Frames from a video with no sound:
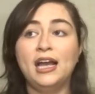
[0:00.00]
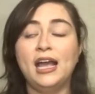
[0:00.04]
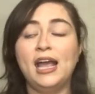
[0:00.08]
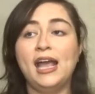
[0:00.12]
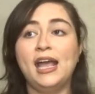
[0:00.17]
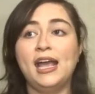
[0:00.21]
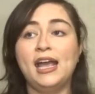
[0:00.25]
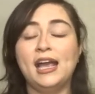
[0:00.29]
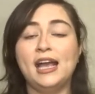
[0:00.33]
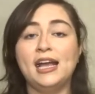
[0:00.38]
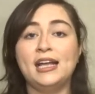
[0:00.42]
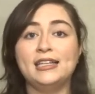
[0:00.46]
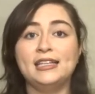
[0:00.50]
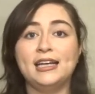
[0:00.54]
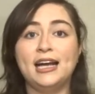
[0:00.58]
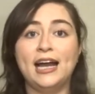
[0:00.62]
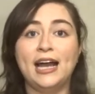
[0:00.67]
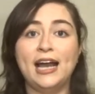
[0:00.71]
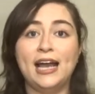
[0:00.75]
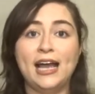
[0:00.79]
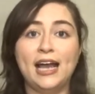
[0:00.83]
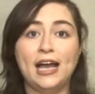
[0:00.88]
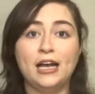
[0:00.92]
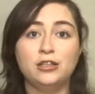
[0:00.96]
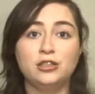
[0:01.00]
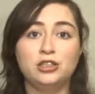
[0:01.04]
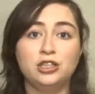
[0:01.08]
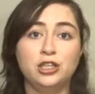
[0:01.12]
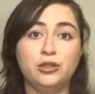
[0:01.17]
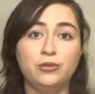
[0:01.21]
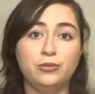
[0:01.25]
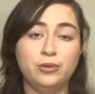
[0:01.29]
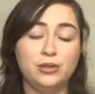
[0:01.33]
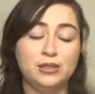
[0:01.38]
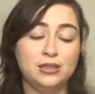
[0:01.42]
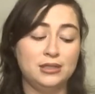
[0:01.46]
and I
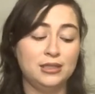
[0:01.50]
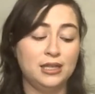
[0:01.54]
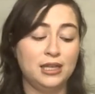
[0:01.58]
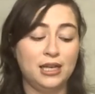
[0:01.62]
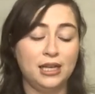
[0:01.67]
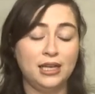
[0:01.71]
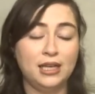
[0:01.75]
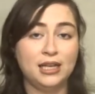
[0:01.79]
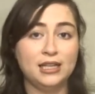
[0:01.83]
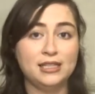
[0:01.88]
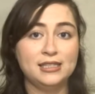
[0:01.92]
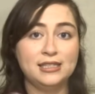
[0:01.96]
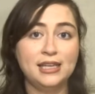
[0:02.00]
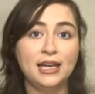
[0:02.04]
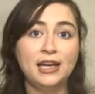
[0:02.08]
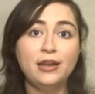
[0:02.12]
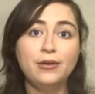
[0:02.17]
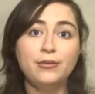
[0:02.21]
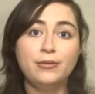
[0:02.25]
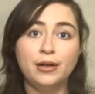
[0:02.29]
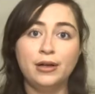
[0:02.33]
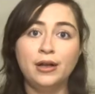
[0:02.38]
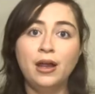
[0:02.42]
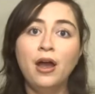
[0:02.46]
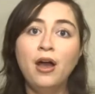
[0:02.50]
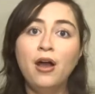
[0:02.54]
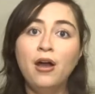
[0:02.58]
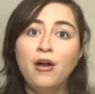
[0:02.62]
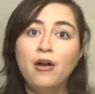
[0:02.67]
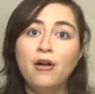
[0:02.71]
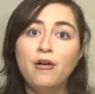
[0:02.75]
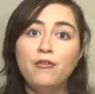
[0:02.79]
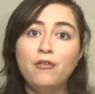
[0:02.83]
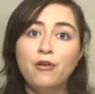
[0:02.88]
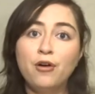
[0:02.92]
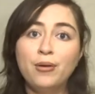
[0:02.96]
actually was knitting a second one
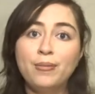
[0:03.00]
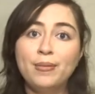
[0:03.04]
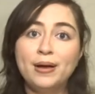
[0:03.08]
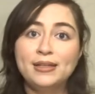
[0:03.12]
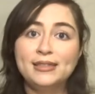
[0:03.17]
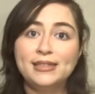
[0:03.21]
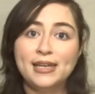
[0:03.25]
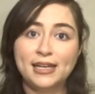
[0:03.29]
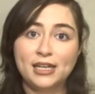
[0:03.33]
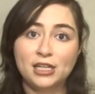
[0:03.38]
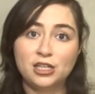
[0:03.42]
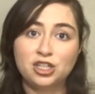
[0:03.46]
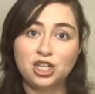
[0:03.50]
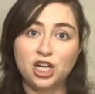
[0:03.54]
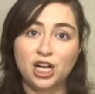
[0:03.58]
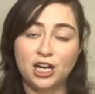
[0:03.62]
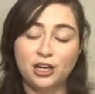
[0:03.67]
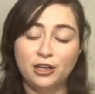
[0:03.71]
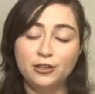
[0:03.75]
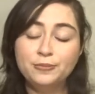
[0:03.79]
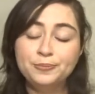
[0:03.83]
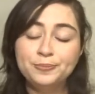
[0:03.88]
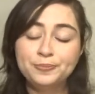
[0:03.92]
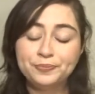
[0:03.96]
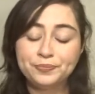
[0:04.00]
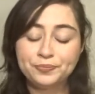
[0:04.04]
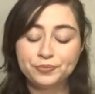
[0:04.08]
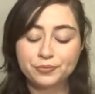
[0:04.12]
for my second child.